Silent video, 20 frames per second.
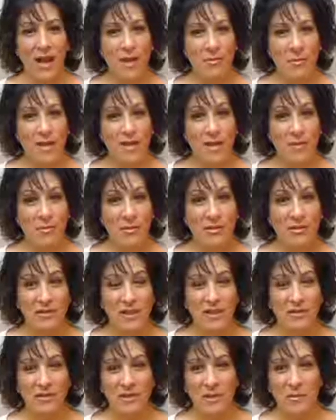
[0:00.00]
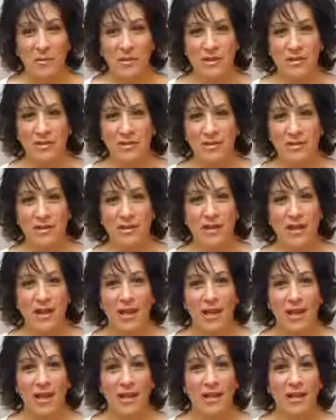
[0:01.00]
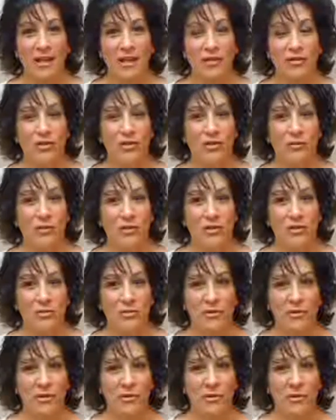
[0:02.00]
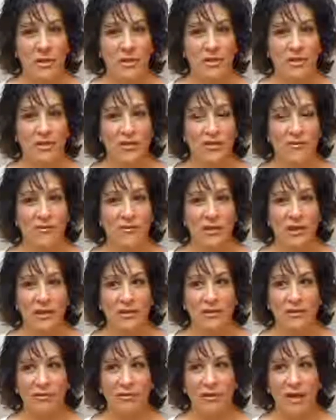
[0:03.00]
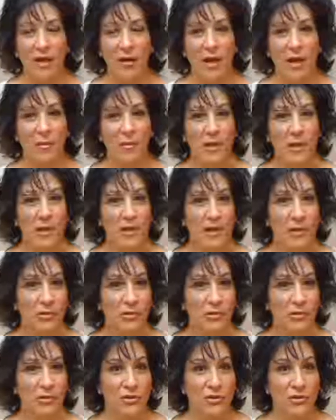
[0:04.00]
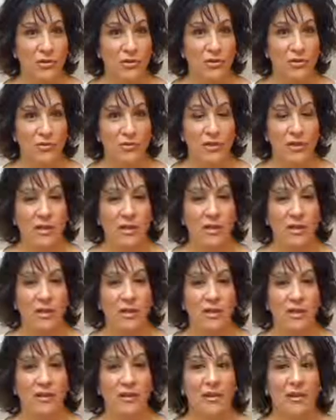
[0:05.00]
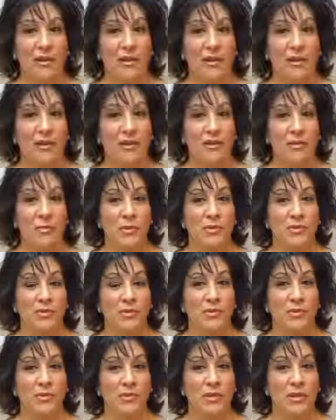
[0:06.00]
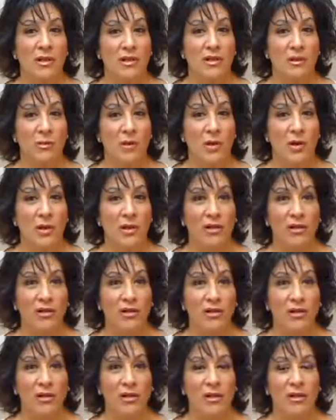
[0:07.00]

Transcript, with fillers: Hi, my name is Leslie Mills, and I just want to express the fact of how happy I am with the surgery that I experienced with Dr. Parker.